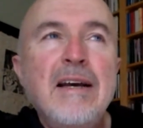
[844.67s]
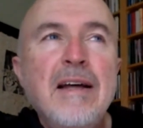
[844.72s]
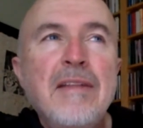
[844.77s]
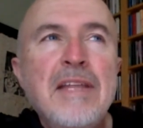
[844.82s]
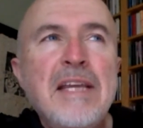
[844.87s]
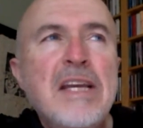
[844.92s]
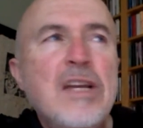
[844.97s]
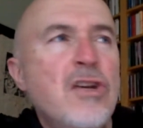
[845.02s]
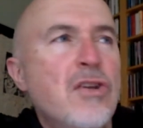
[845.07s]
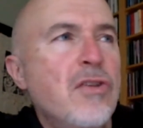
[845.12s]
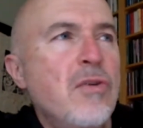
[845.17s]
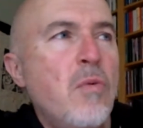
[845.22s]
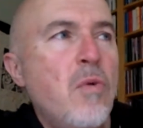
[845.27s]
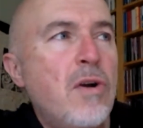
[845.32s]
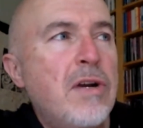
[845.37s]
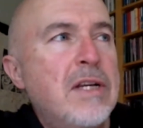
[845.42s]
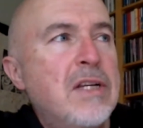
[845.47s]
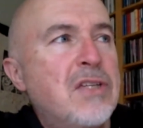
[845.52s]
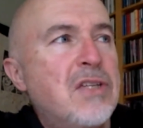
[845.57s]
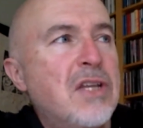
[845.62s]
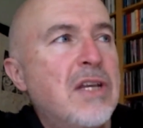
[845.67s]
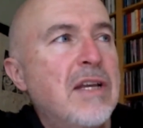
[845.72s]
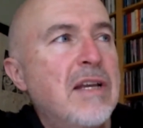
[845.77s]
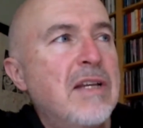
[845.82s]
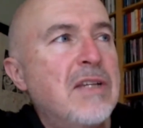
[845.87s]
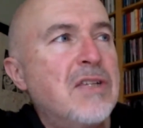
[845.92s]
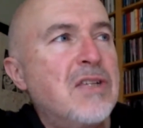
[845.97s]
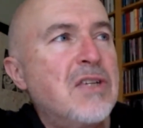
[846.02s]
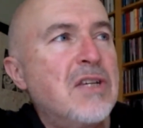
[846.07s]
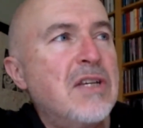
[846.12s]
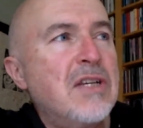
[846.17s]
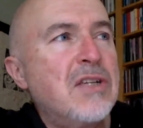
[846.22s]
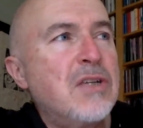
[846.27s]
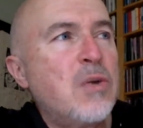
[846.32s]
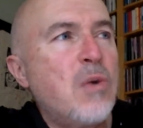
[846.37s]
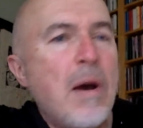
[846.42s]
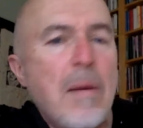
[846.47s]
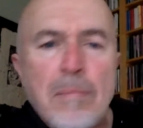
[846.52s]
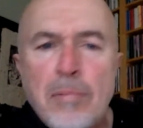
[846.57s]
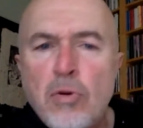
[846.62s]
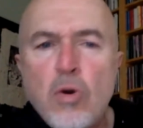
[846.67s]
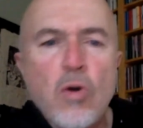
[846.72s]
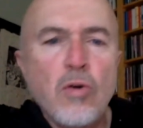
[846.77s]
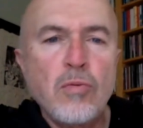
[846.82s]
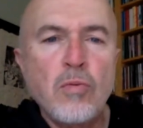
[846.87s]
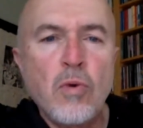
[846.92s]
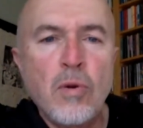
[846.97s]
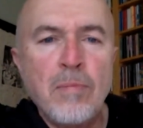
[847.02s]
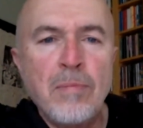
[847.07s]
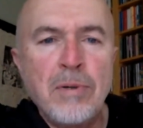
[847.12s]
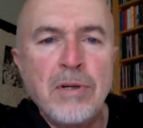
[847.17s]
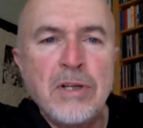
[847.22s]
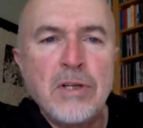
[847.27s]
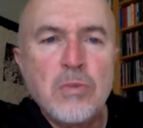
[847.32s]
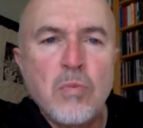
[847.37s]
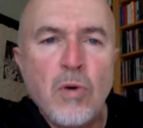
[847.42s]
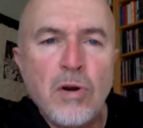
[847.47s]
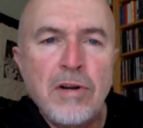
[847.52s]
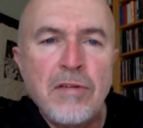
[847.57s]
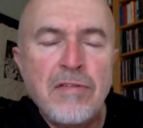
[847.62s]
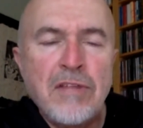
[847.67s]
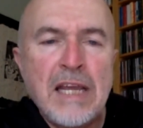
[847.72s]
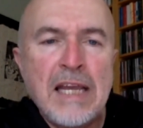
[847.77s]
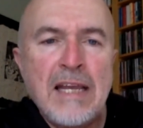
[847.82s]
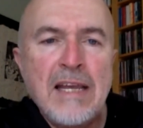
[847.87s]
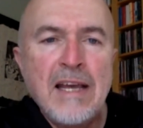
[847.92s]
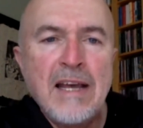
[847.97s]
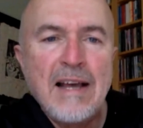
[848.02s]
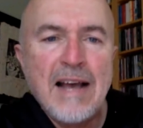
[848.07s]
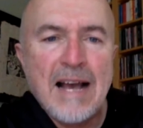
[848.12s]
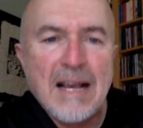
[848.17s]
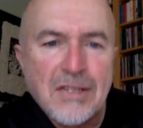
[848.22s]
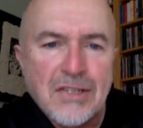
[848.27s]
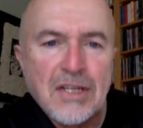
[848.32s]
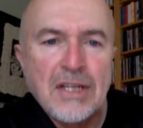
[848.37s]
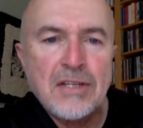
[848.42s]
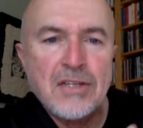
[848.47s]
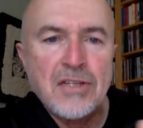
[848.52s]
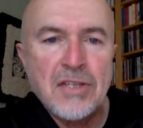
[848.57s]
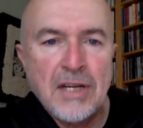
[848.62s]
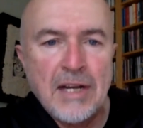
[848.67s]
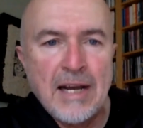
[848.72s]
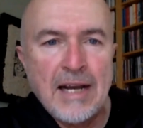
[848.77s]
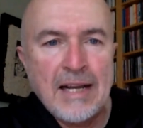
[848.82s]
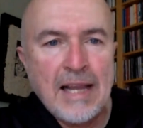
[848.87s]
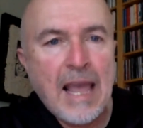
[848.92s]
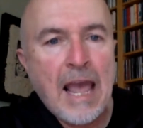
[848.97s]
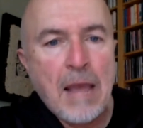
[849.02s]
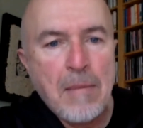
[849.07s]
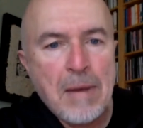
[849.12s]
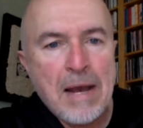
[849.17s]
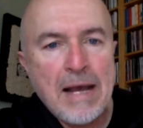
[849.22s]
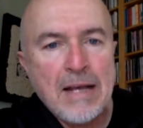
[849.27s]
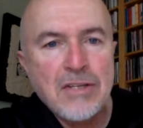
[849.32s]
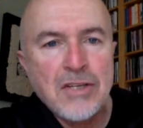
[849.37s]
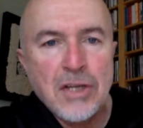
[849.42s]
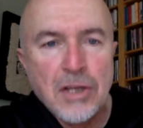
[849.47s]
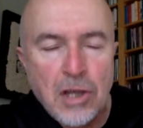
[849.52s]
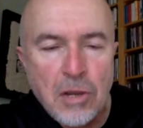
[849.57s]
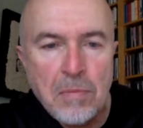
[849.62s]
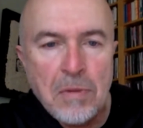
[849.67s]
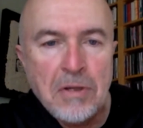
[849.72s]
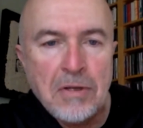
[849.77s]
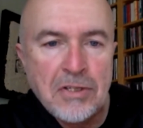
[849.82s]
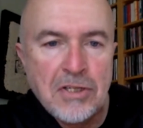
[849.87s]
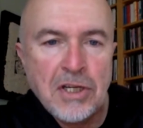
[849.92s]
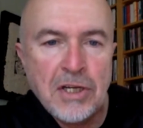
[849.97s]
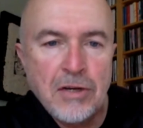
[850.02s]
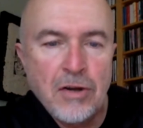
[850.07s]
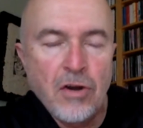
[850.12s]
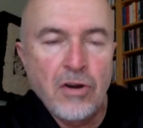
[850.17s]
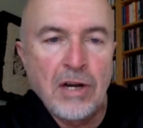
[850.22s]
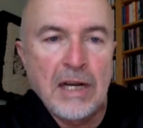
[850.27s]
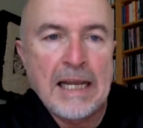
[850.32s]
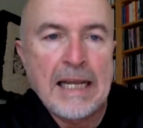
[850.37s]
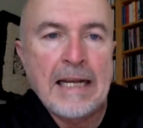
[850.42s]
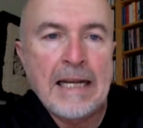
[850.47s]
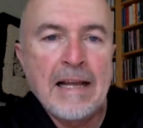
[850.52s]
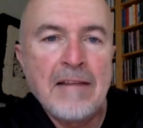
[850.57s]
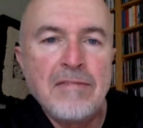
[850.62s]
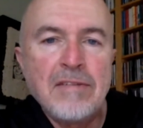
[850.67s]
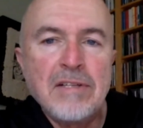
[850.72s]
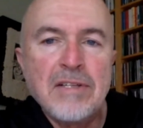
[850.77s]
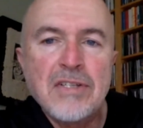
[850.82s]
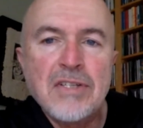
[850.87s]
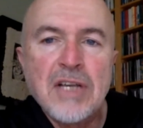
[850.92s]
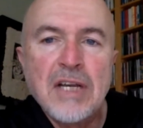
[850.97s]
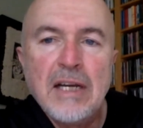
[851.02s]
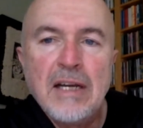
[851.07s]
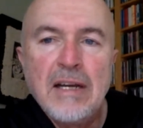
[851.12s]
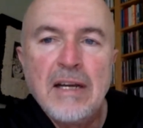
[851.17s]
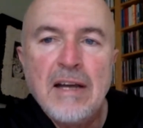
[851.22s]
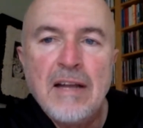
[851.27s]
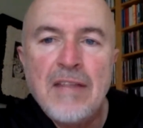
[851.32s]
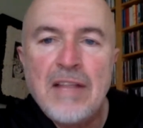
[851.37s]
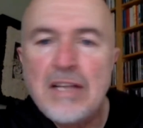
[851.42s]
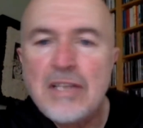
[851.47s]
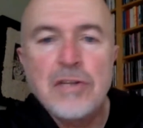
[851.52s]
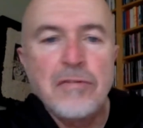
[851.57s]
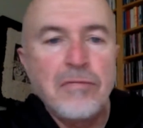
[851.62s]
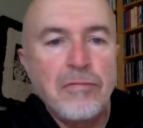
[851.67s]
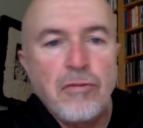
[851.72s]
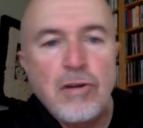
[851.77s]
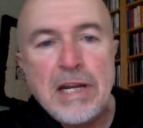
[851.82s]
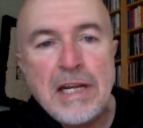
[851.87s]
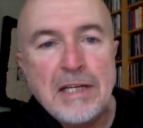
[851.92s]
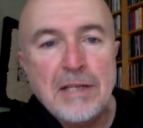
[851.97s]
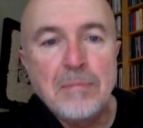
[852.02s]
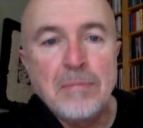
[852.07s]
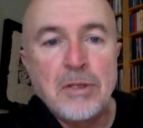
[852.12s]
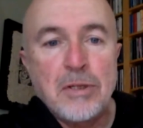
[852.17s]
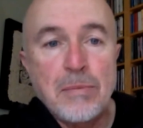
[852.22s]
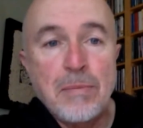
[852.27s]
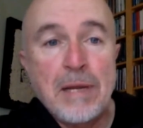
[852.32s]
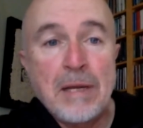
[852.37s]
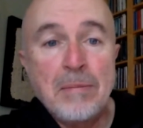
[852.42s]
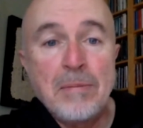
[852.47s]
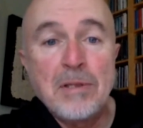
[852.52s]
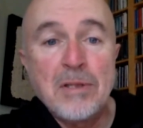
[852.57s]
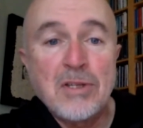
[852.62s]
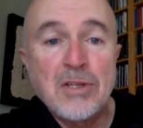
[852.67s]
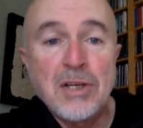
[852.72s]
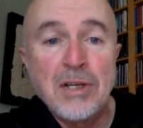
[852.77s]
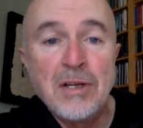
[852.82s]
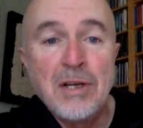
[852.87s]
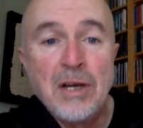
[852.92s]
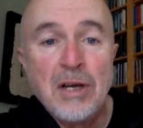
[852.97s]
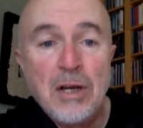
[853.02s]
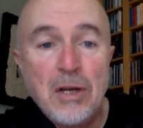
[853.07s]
I think another one is quite a broad one, but it's one of the assets that our game has at community and non-league levels, and that's the freedom to be able to,